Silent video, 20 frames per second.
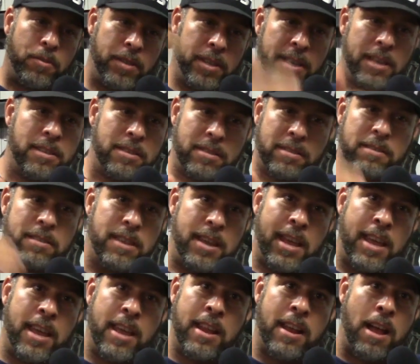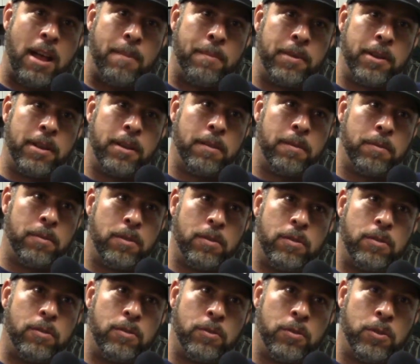this, and I'm gonna
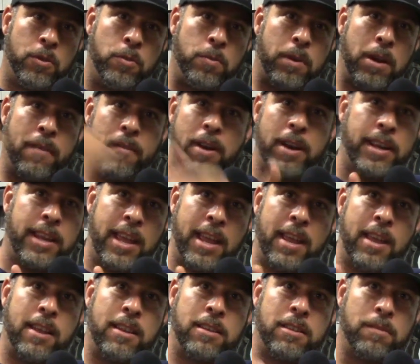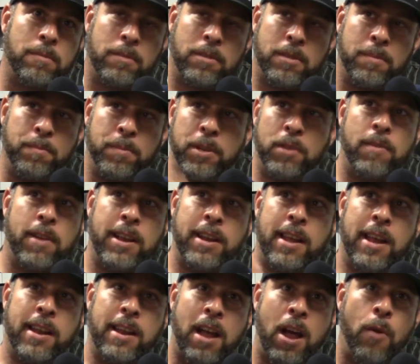do whatever I can to be great
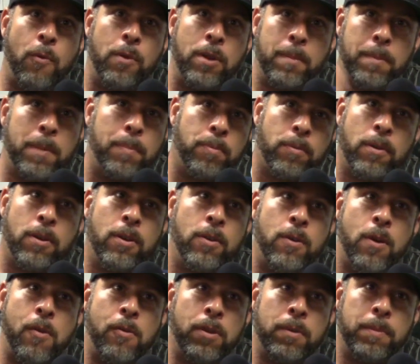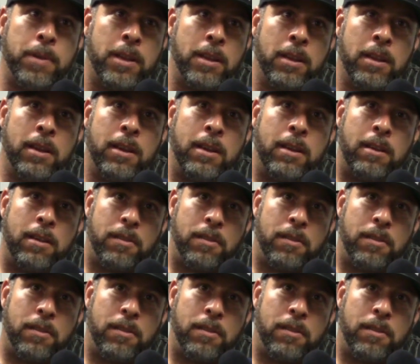at it. I want to be pro. I want to be the